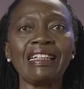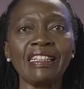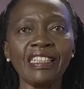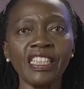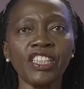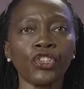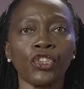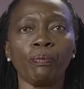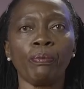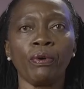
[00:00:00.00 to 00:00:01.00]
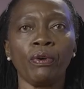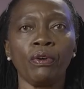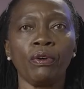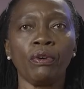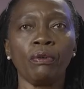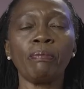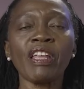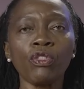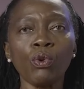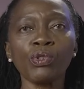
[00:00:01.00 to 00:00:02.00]
Leadership by
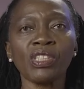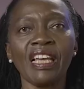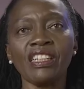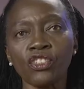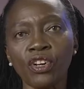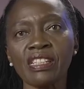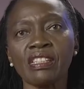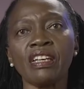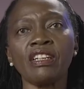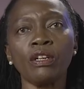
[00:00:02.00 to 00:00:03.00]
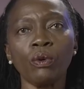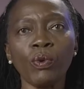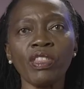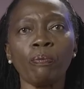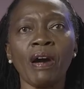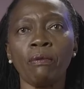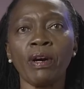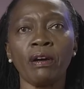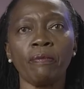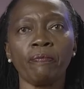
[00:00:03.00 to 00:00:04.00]
those entrusted with power.